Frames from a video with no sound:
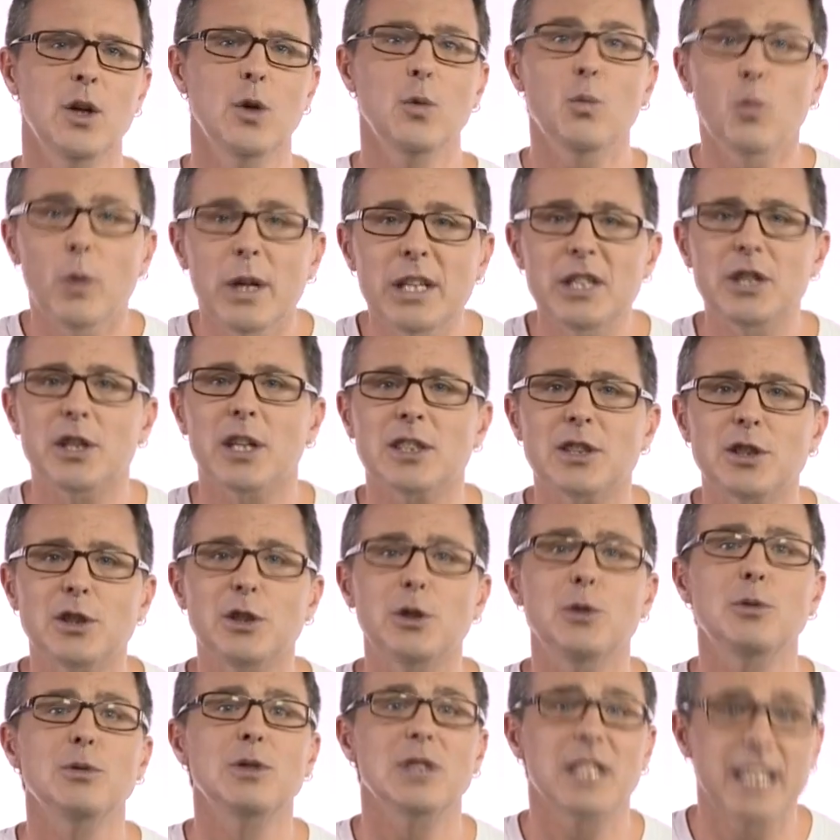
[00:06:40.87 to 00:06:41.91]
We just
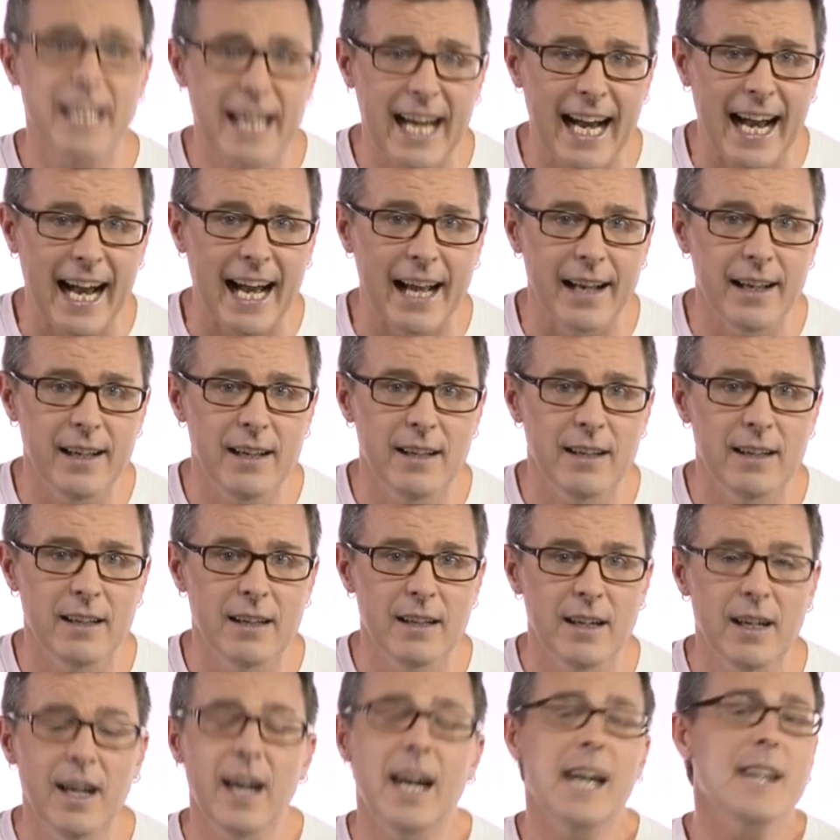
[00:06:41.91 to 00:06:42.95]
use can
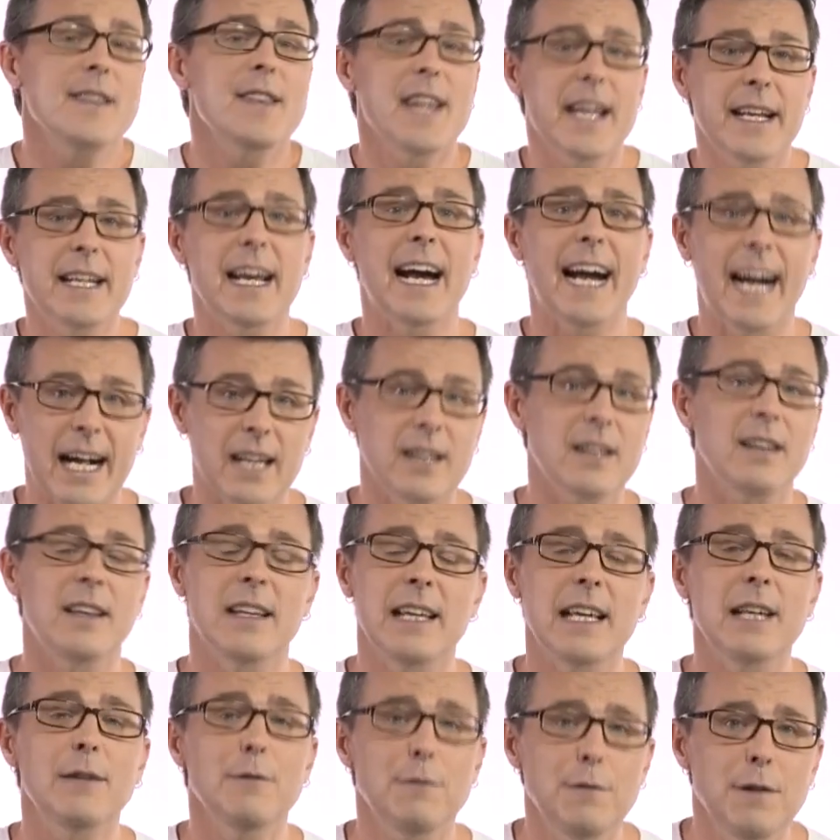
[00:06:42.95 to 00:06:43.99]
and then add
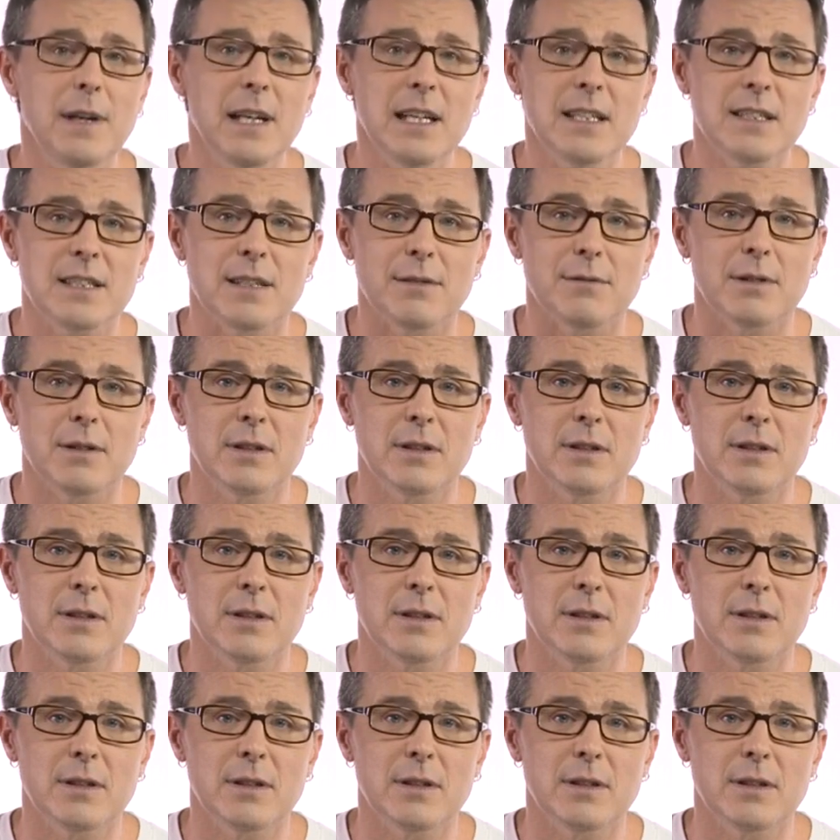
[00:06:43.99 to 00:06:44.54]
the infinitive.